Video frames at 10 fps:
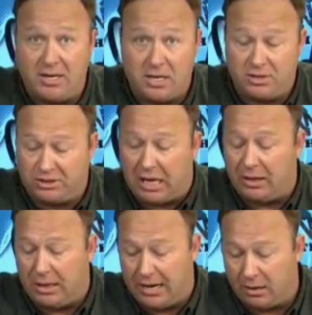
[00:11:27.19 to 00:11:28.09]
I intend to
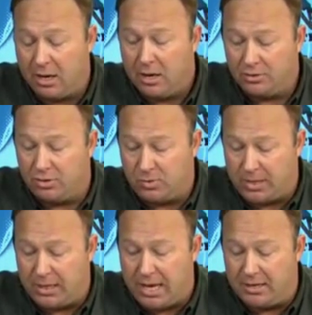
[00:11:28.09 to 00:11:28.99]
sell it later as soon as we
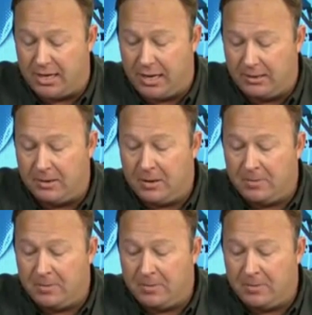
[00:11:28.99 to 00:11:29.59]
can get it in.